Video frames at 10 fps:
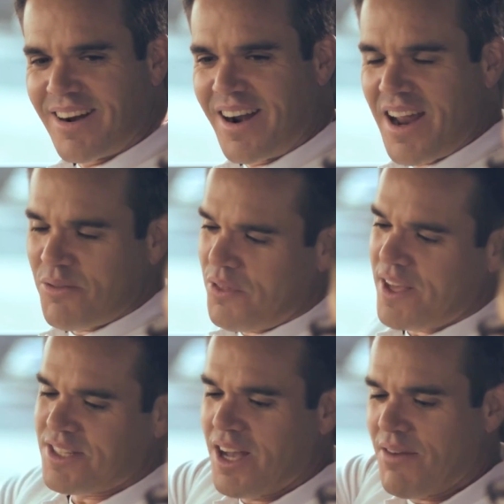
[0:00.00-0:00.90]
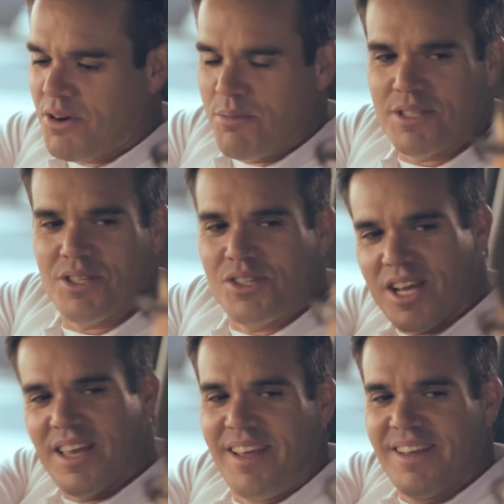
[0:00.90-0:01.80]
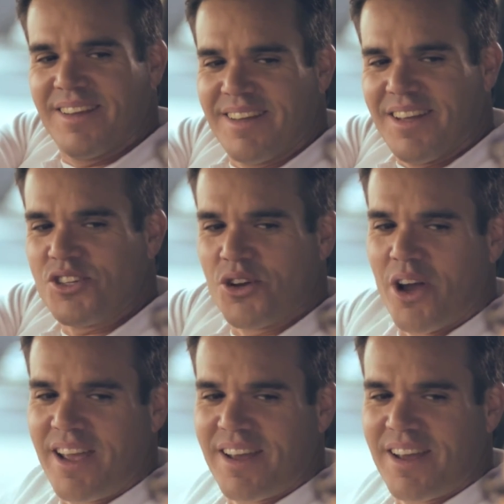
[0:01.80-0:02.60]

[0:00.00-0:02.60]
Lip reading: All right. Well, thanks a lot for your business, Shelly. Enjoy.